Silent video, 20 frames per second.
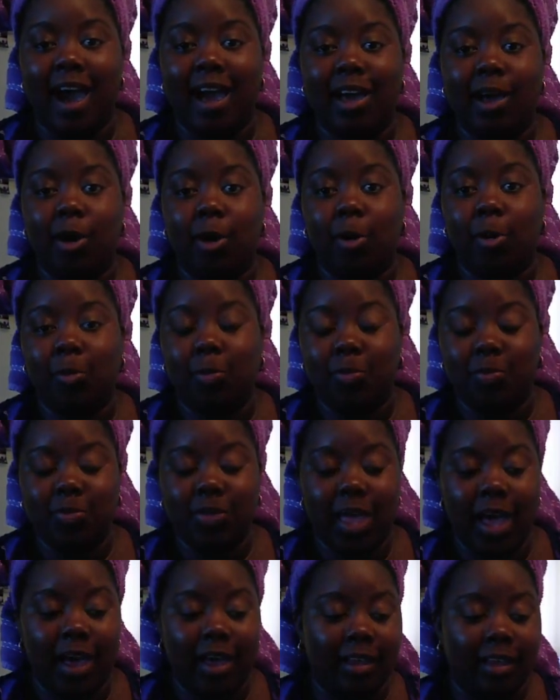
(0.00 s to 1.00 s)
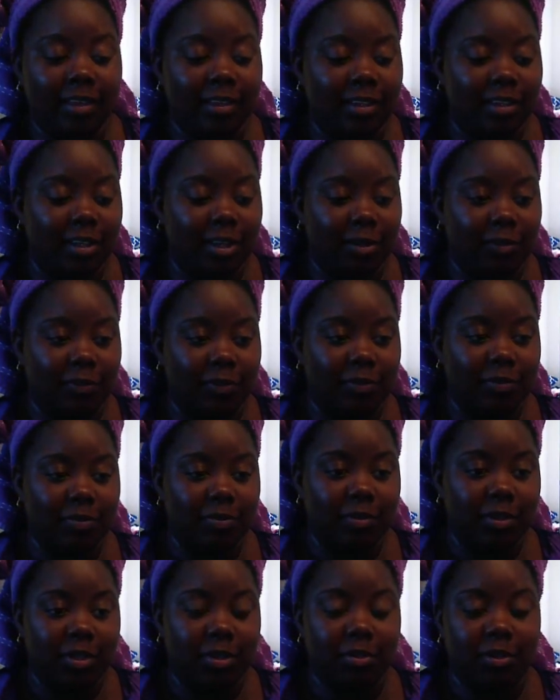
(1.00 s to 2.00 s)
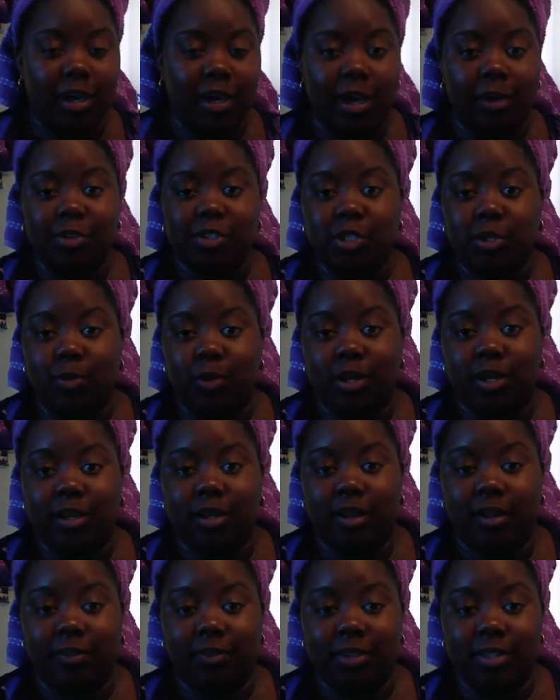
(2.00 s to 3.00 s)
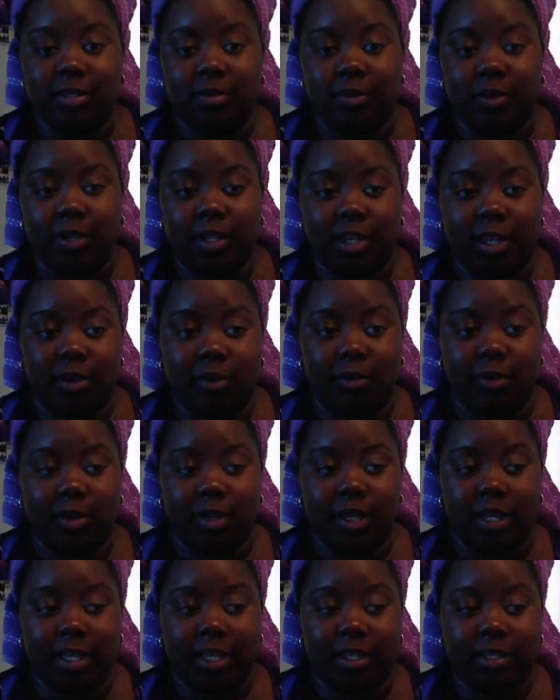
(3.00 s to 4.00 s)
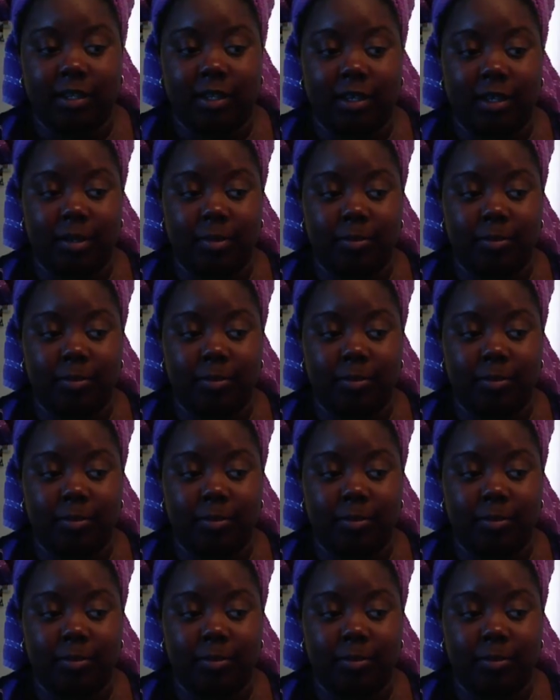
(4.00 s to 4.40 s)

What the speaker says: I hope that, you know, you got what you wanted out of this video, and